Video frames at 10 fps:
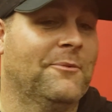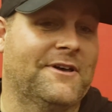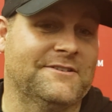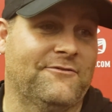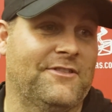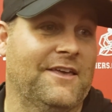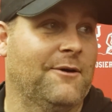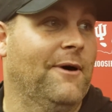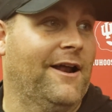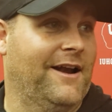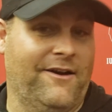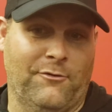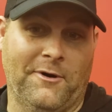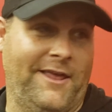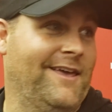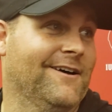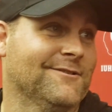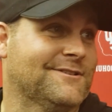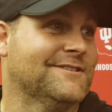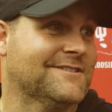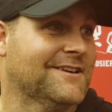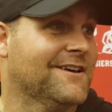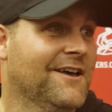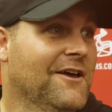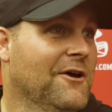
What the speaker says: because if you think about it, everybody else is a